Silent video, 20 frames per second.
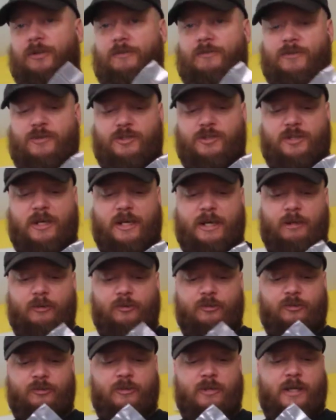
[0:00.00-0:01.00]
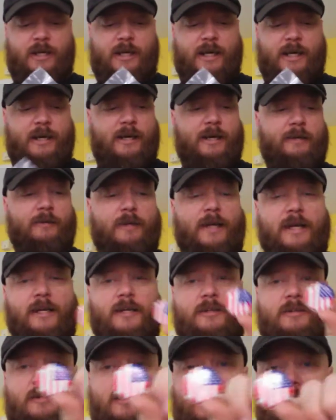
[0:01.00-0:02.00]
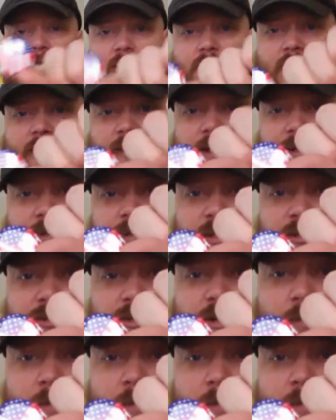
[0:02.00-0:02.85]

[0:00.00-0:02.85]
different styles. I like these